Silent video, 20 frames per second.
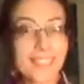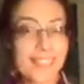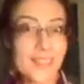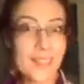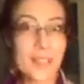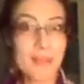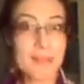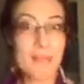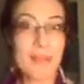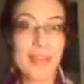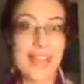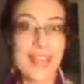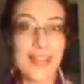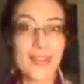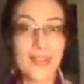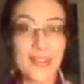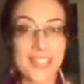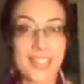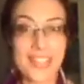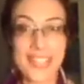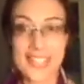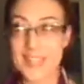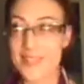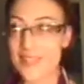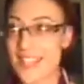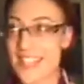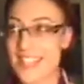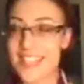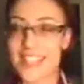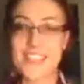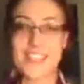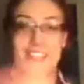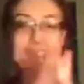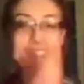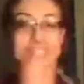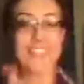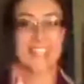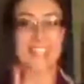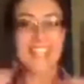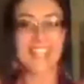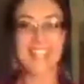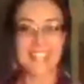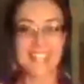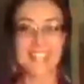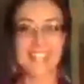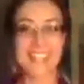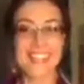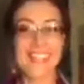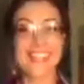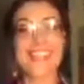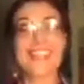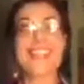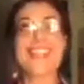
Look at me organizing myself. Yes.